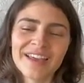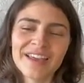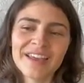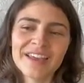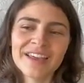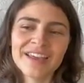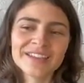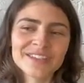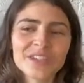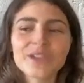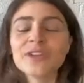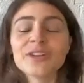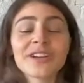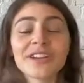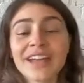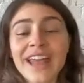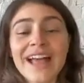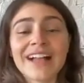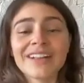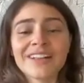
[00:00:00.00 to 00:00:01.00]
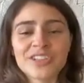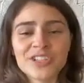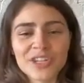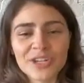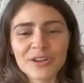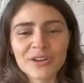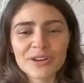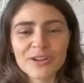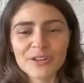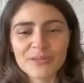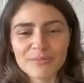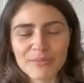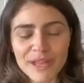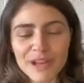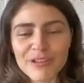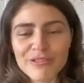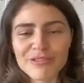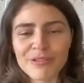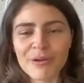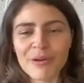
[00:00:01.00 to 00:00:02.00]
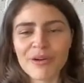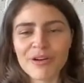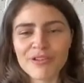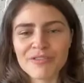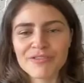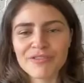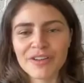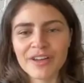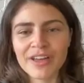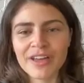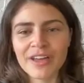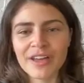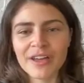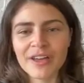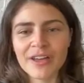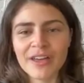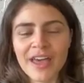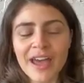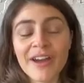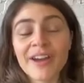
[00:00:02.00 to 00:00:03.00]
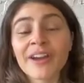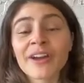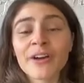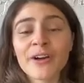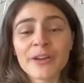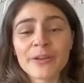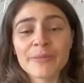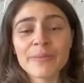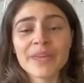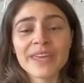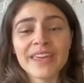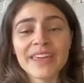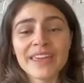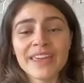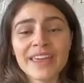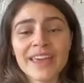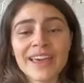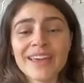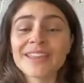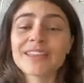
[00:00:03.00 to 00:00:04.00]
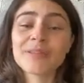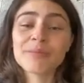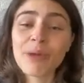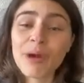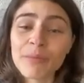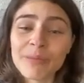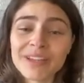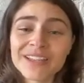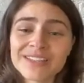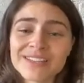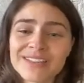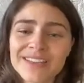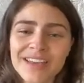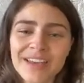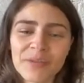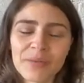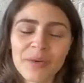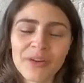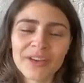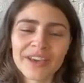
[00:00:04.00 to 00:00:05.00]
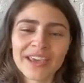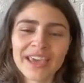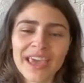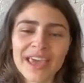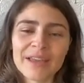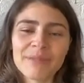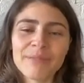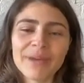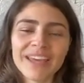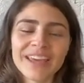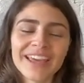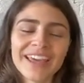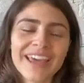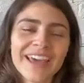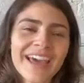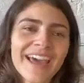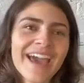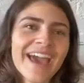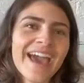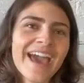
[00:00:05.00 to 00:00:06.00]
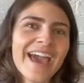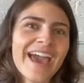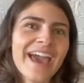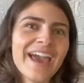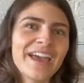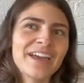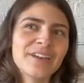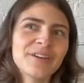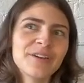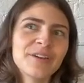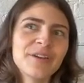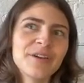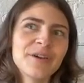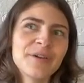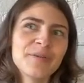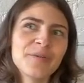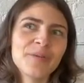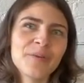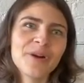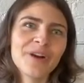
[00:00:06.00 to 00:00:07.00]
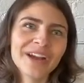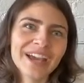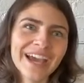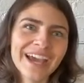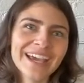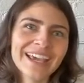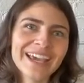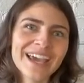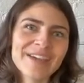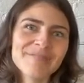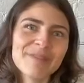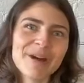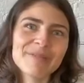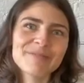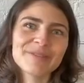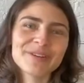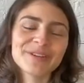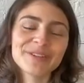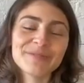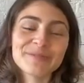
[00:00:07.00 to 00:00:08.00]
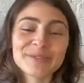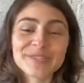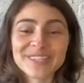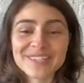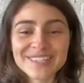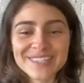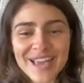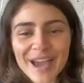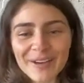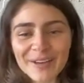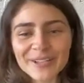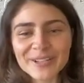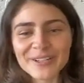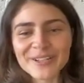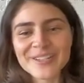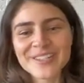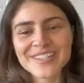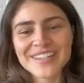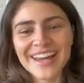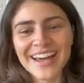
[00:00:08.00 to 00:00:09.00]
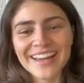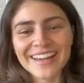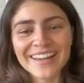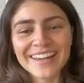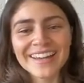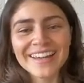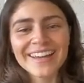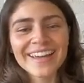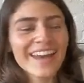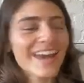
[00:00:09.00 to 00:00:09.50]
is a good analogy or a good metaphor for our economy at the moment and what it can be? And what Kate came up with was a sourdough starter.